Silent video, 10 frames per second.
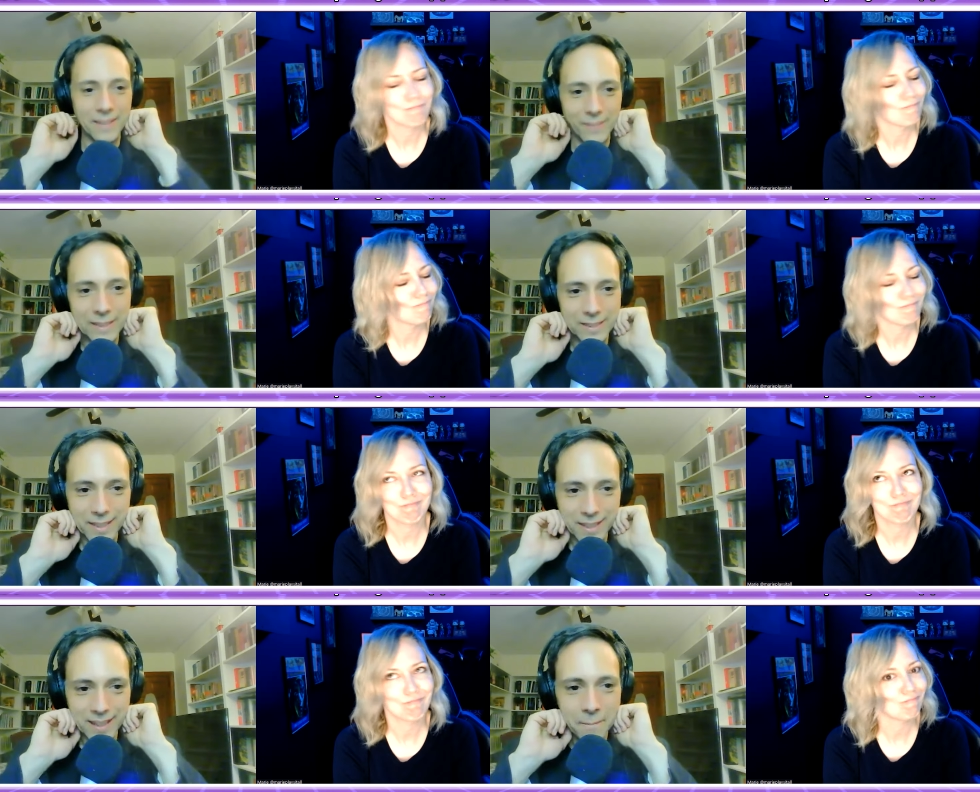
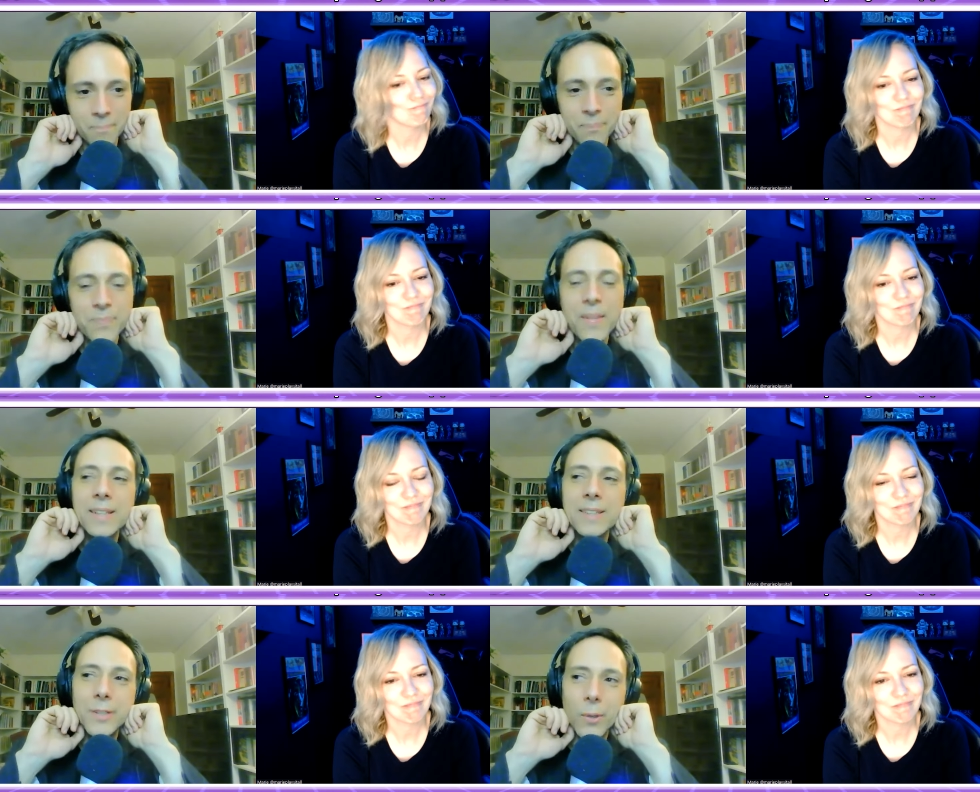Speaker 1: recently.
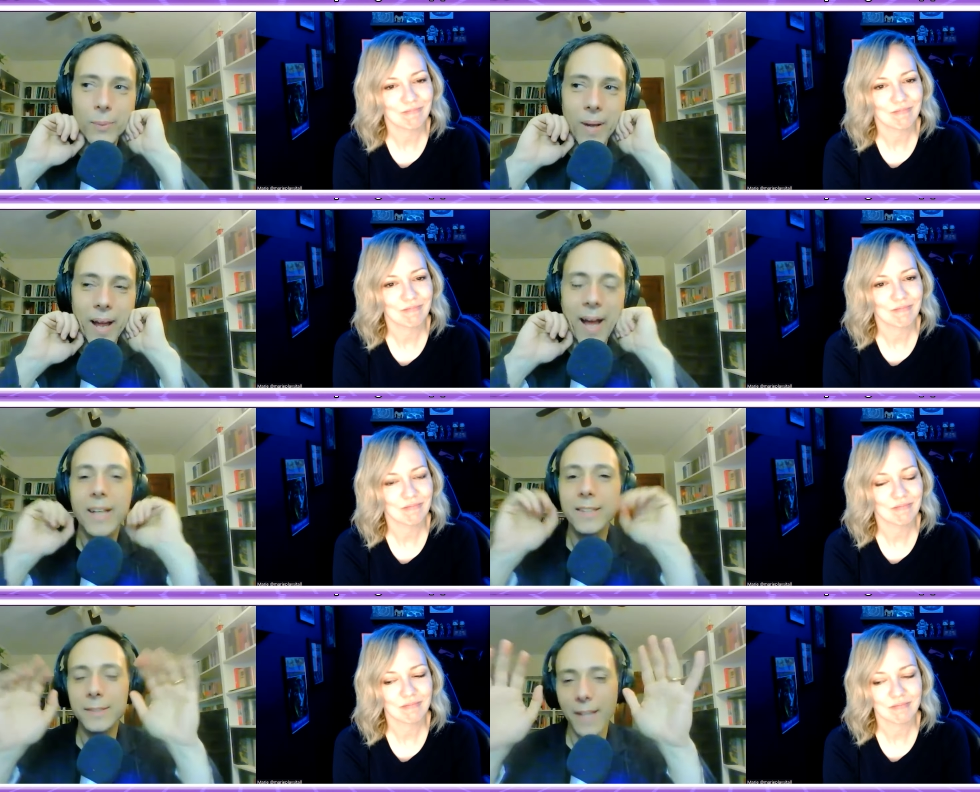So
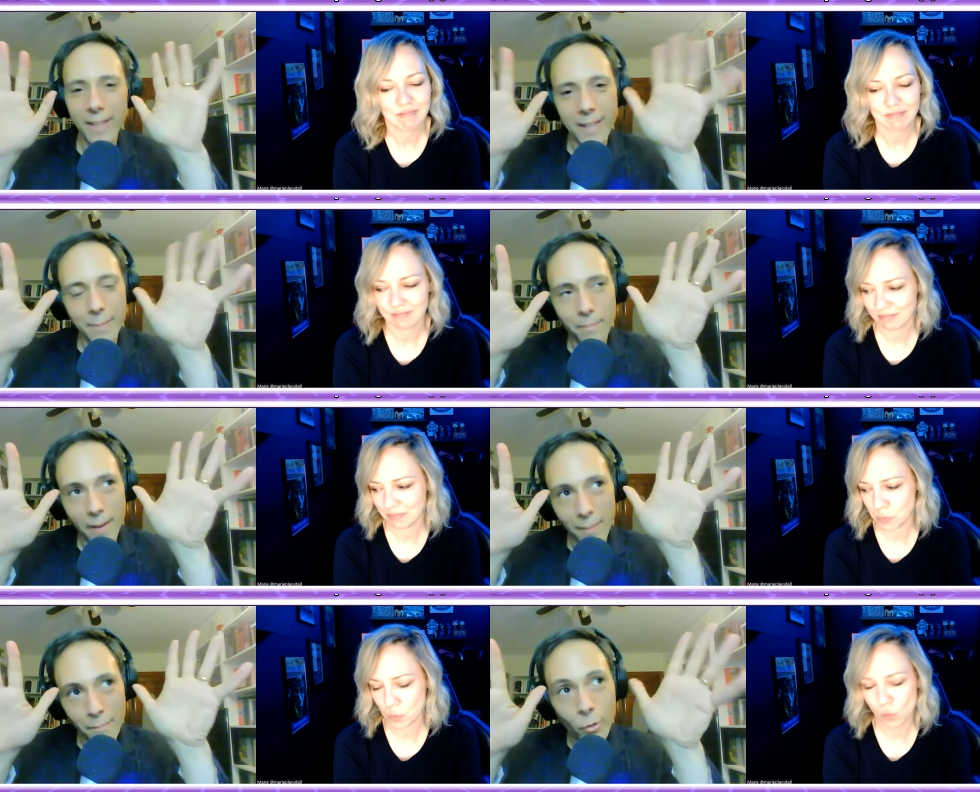as I think
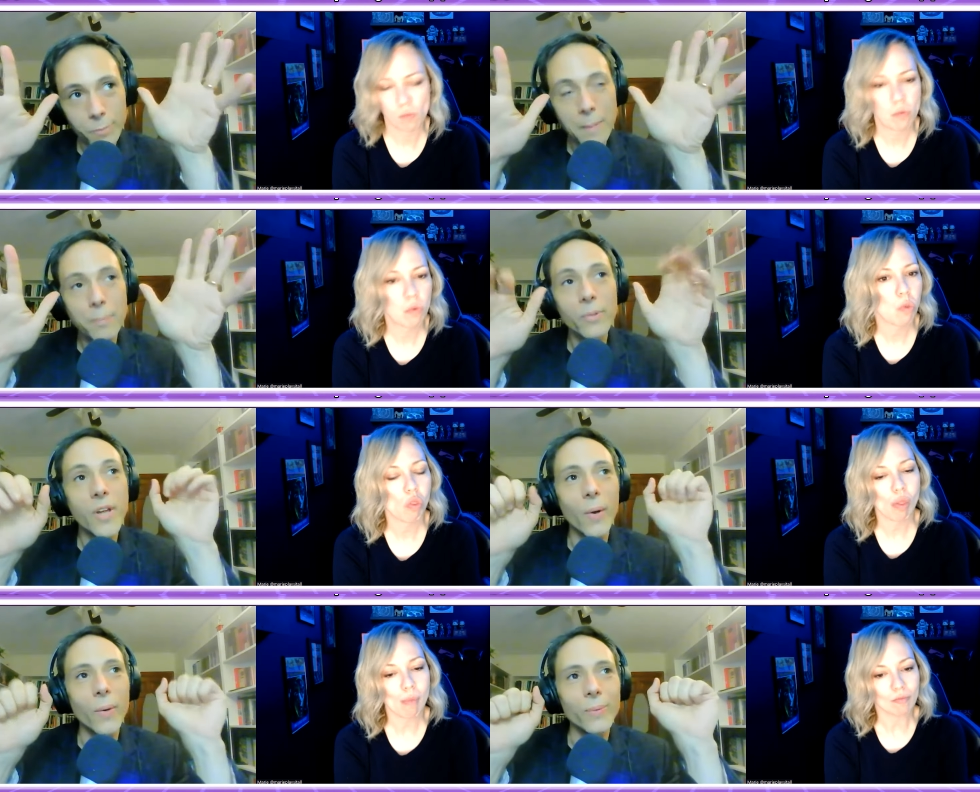most people
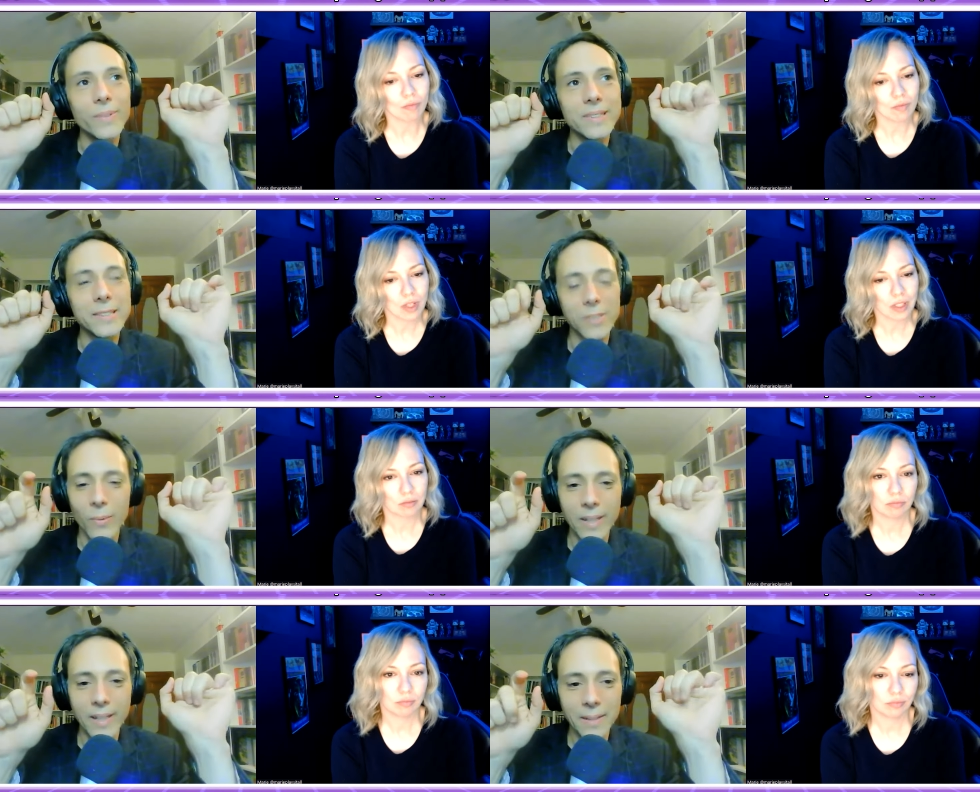know,
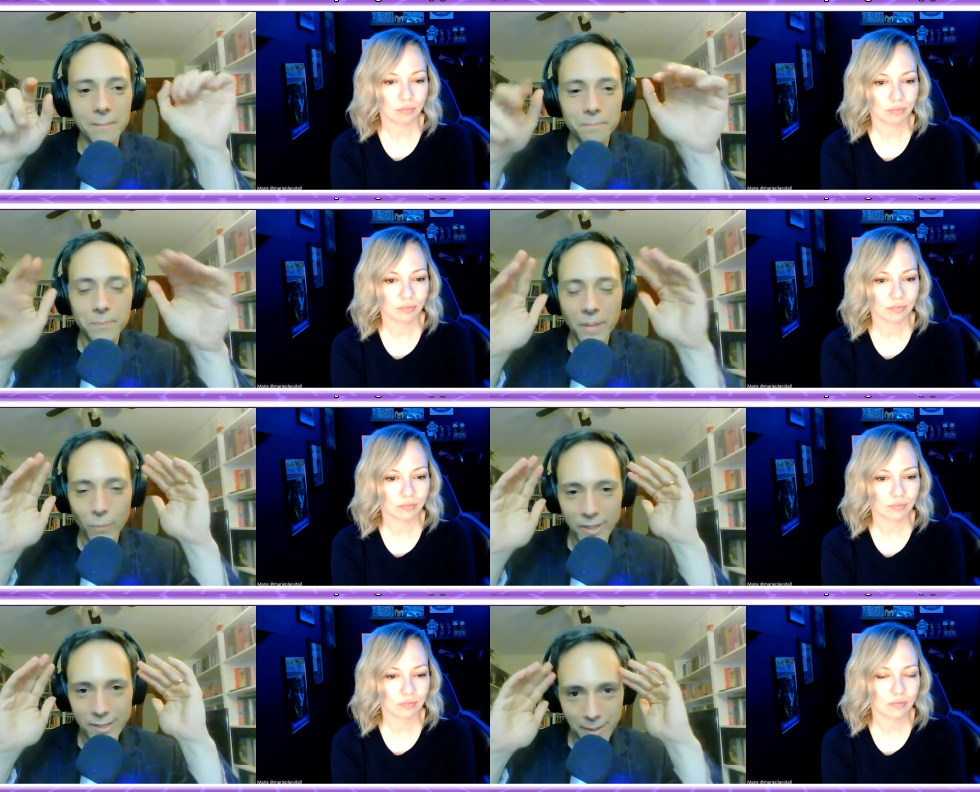Sony
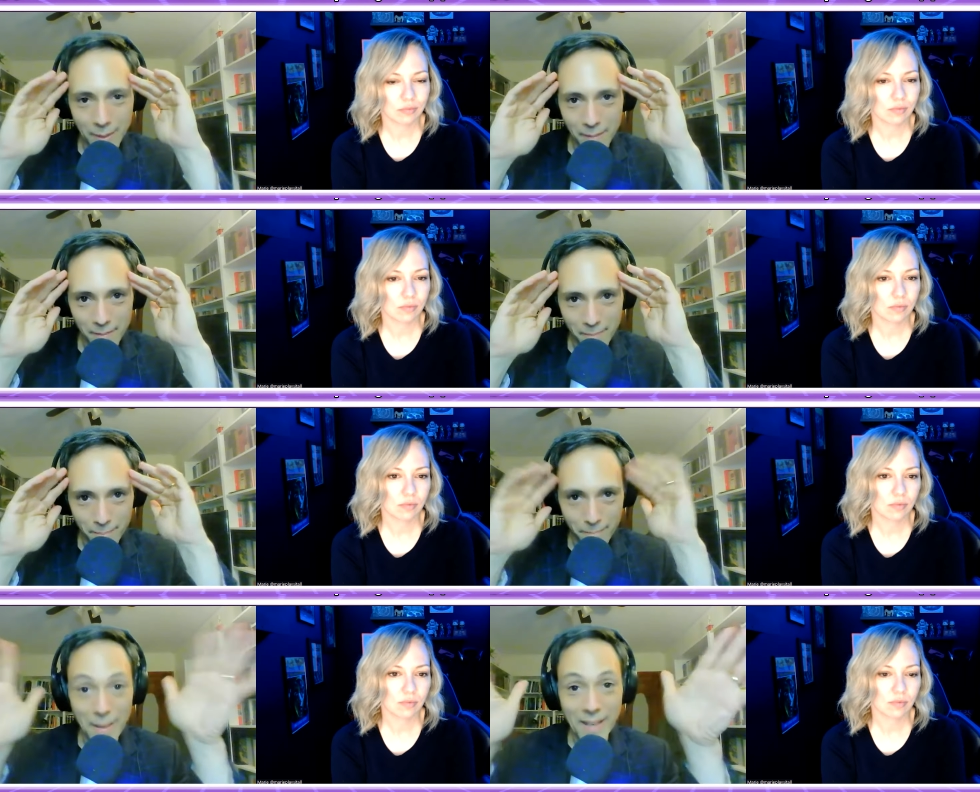was
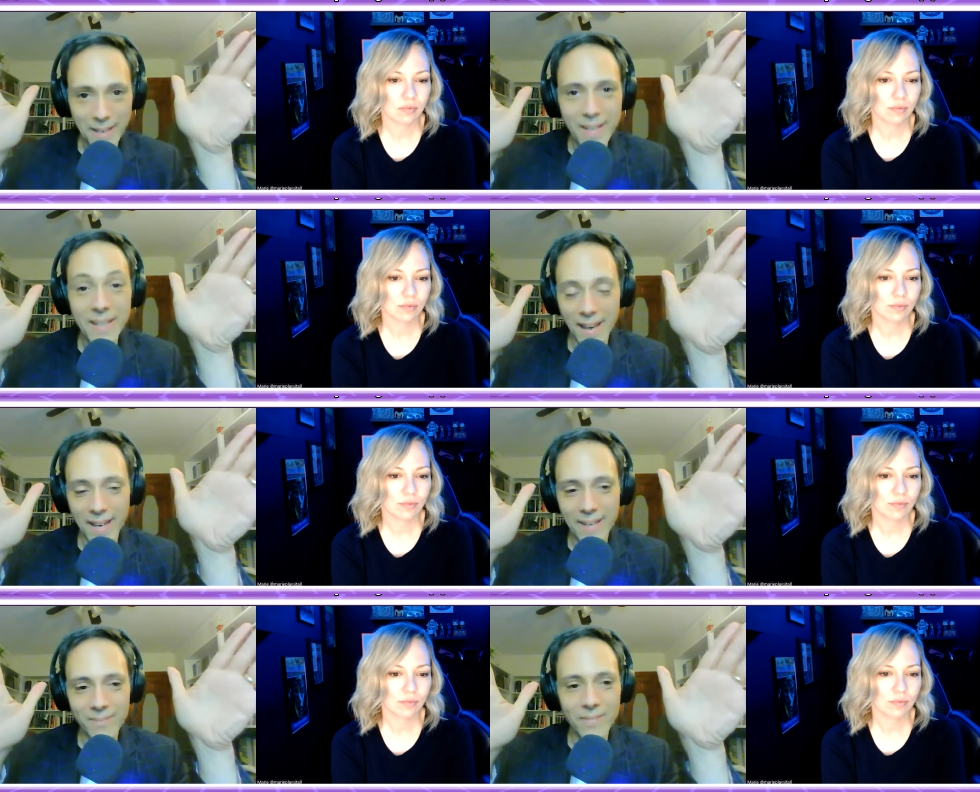making a game